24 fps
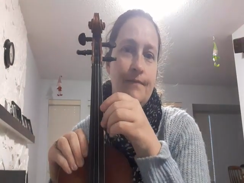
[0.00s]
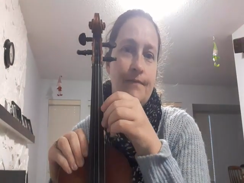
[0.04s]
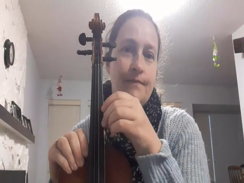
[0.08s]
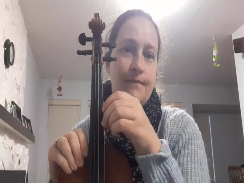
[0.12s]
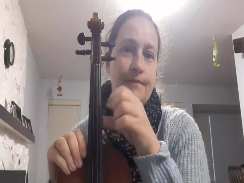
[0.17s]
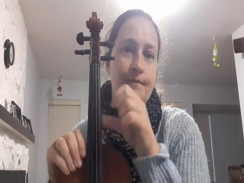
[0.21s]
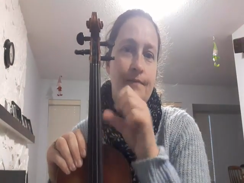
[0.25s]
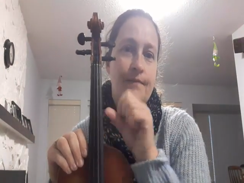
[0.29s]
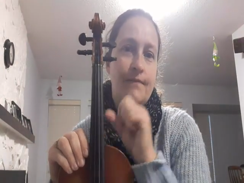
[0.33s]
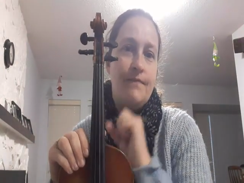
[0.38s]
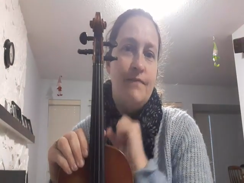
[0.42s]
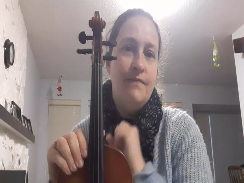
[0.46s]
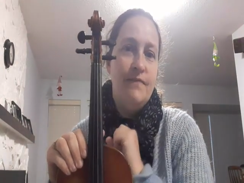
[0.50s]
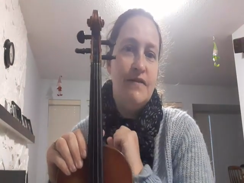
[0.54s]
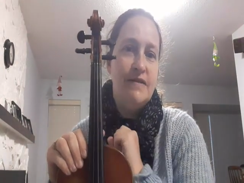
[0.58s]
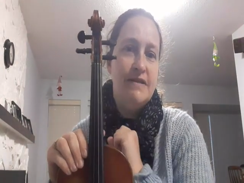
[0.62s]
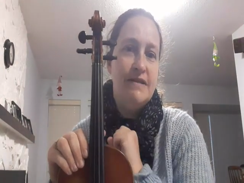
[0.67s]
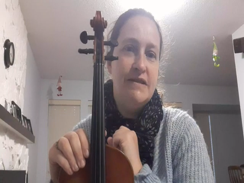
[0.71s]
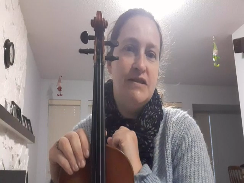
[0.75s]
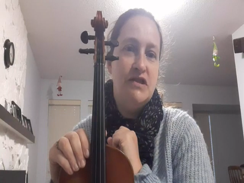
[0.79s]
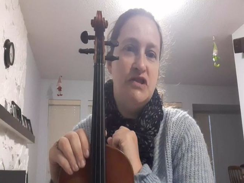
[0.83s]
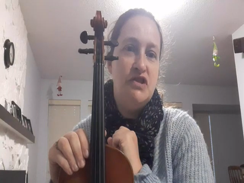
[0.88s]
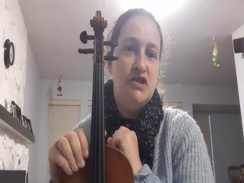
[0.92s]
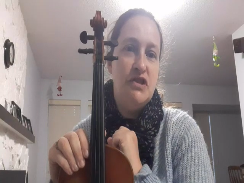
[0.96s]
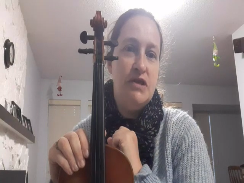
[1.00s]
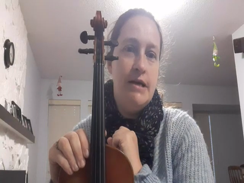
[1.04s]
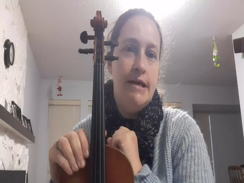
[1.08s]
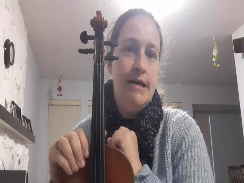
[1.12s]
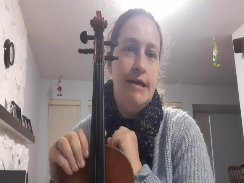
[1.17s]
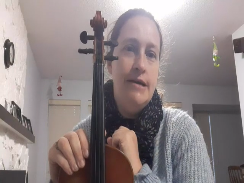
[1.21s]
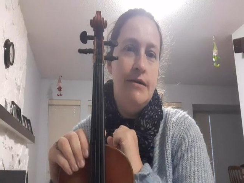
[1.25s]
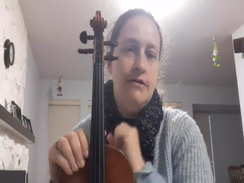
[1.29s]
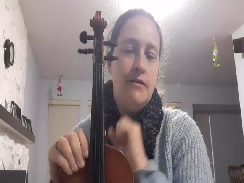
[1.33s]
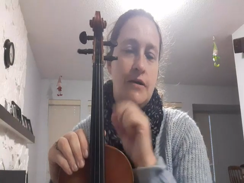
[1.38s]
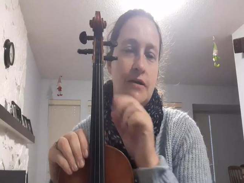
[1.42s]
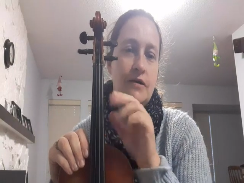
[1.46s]
This is
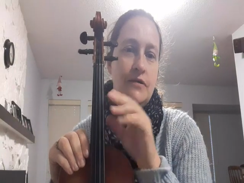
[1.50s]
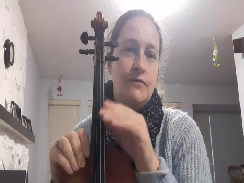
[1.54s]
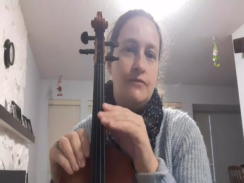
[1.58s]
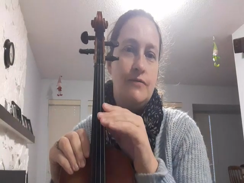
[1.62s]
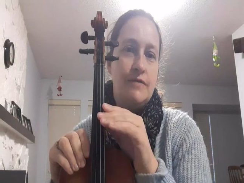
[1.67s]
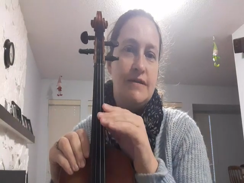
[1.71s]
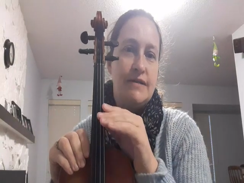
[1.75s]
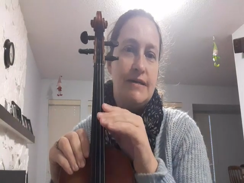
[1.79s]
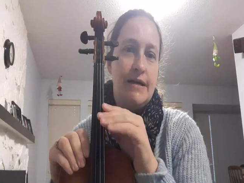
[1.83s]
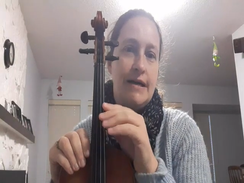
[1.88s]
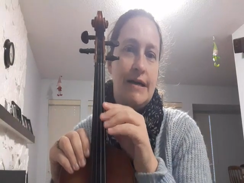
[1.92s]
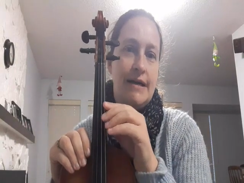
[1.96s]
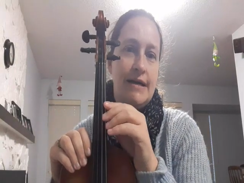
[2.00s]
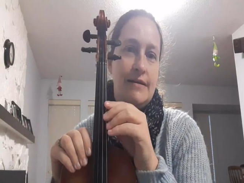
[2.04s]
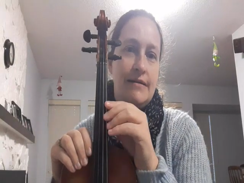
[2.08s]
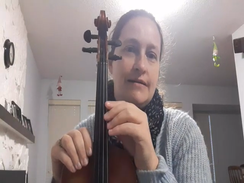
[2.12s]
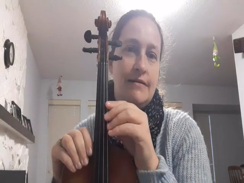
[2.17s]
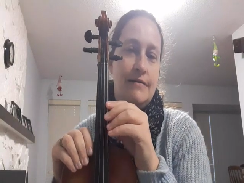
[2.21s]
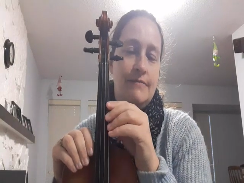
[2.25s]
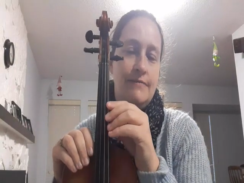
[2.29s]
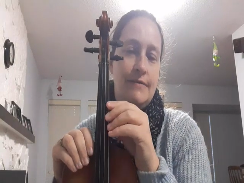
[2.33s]
G on your side.